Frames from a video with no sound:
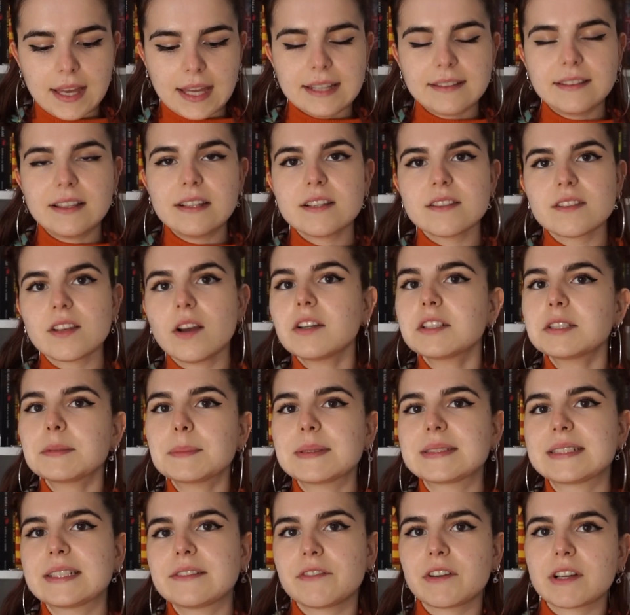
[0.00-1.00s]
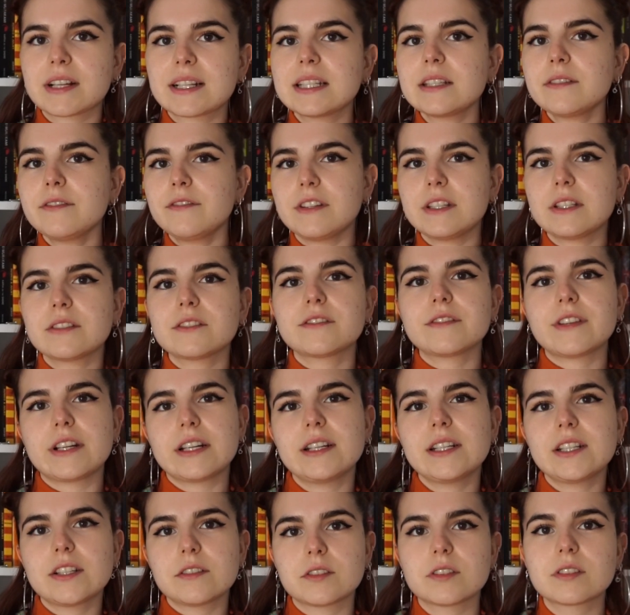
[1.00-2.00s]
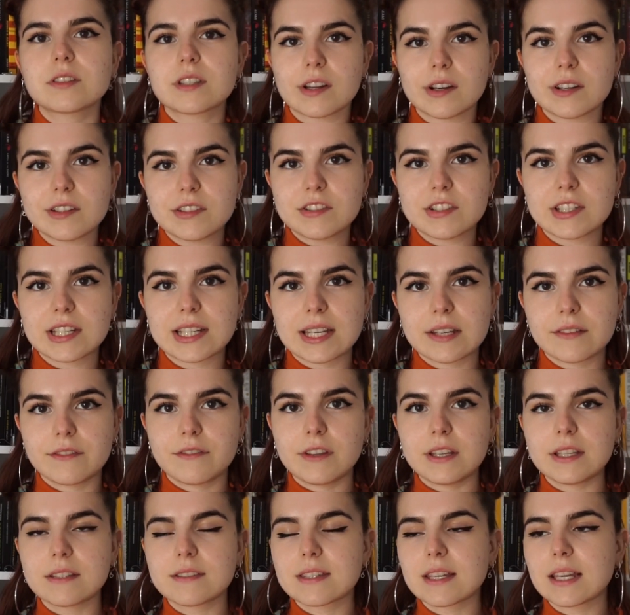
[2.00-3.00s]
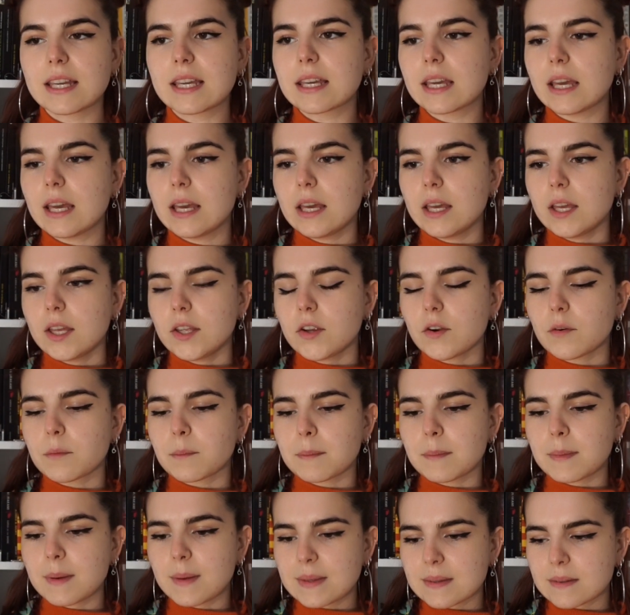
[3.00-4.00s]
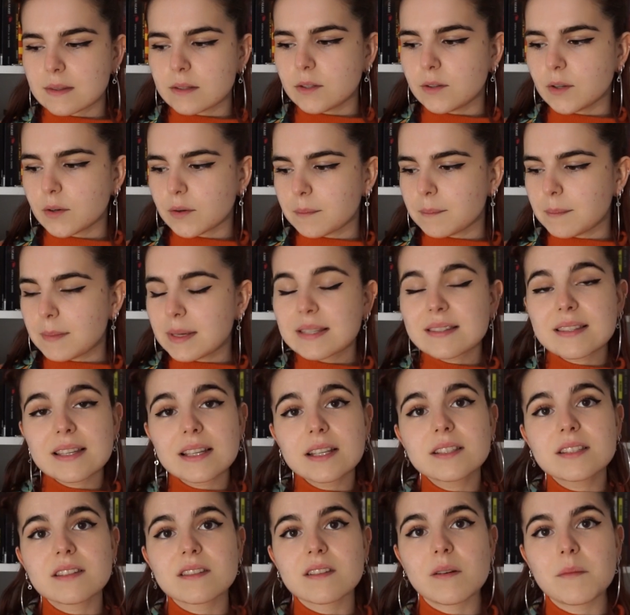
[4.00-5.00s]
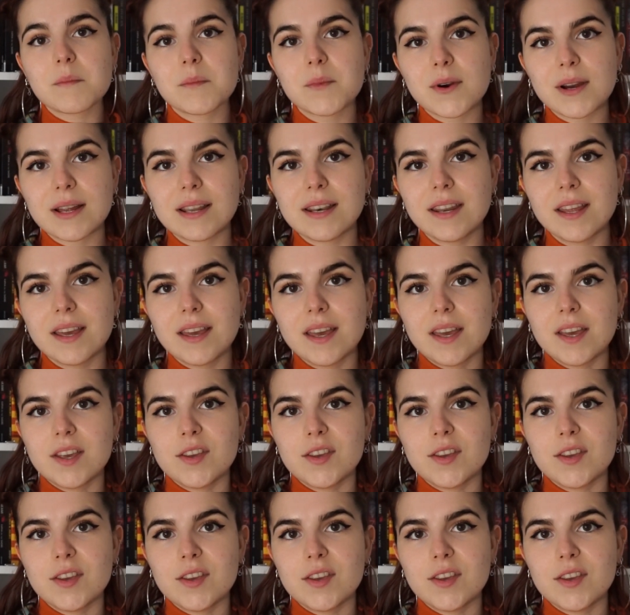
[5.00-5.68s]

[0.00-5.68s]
And this song specifically feels very nostalgic. It feels like you're missing someone.